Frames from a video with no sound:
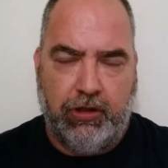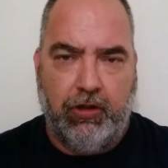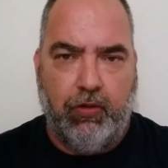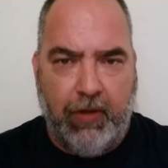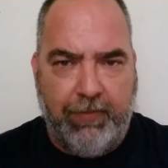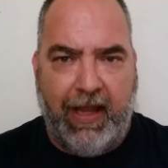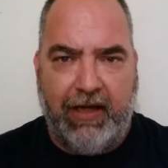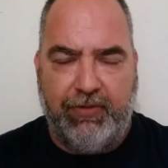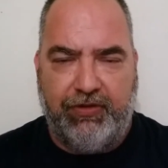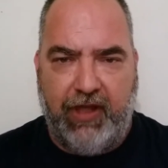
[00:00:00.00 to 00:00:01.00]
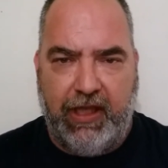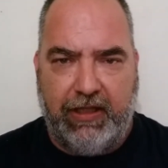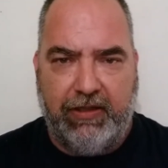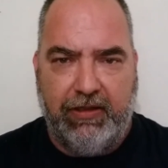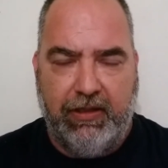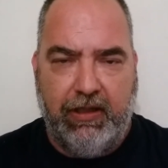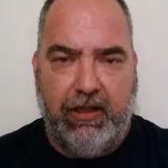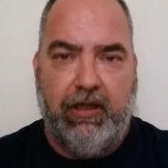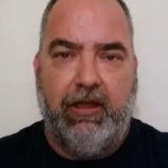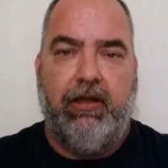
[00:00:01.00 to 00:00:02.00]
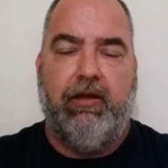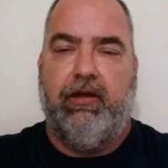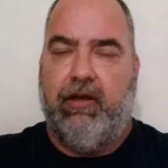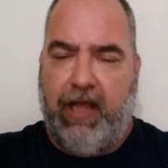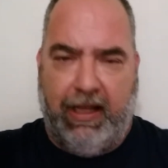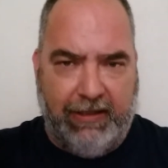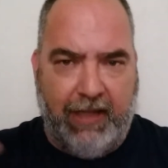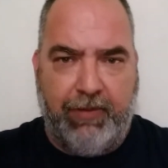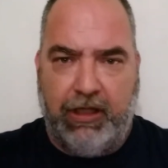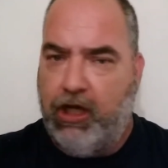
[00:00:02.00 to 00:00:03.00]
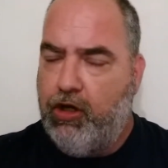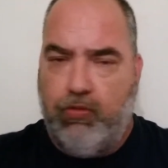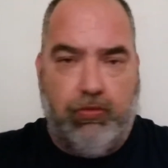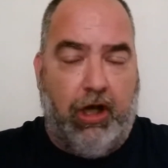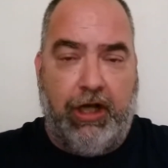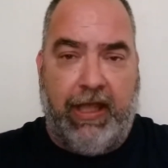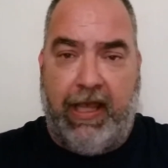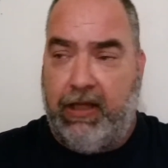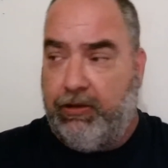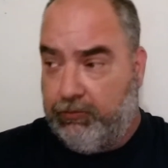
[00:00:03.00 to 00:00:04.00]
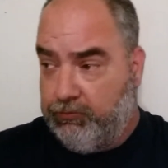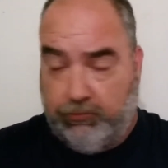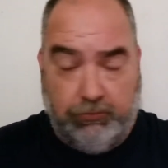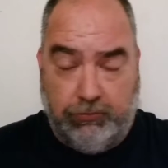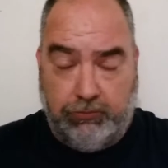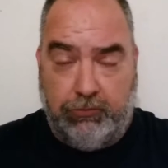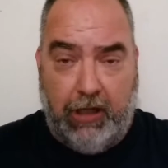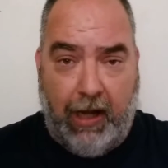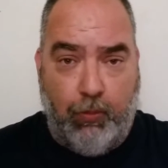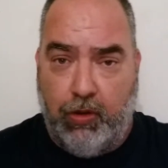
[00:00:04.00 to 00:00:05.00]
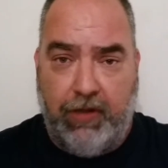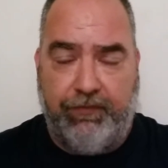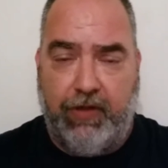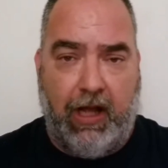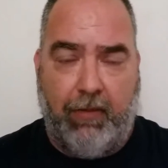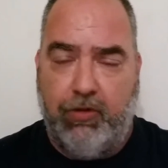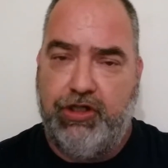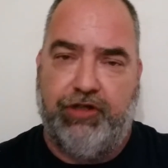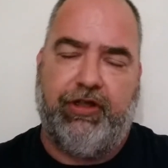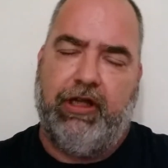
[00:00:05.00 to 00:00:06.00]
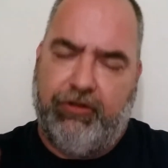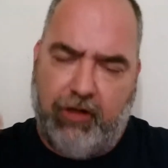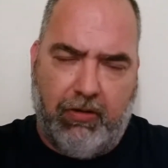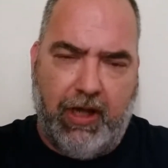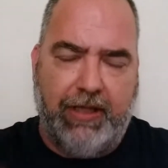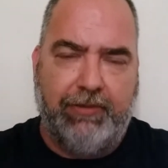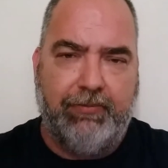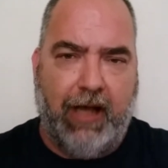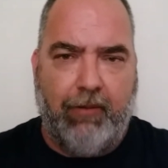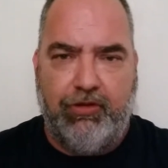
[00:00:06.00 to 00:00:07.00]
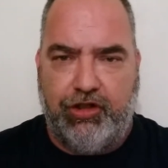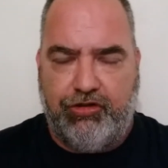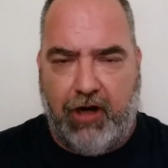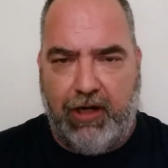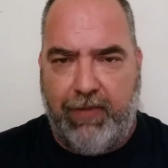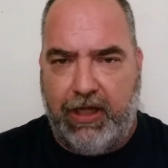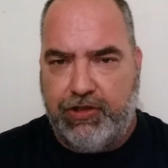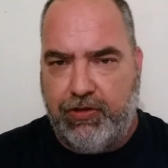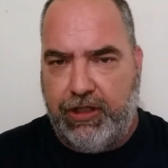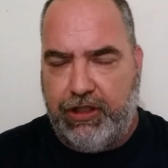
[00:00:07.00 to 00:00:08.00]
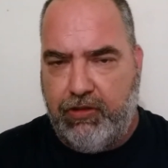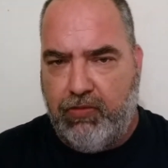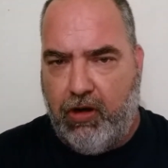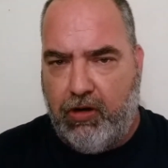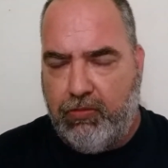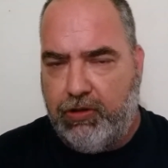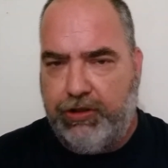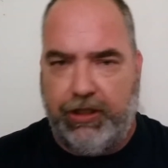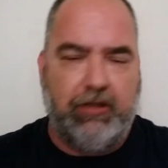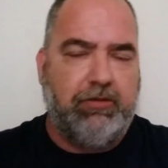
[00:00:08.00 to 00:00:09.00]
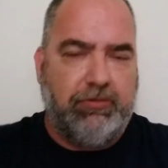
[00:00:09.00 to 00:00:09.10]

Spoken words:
we made a mistake. and let me go again. I would have just said, it's all right. I was just trying to make sure that you all were, you know,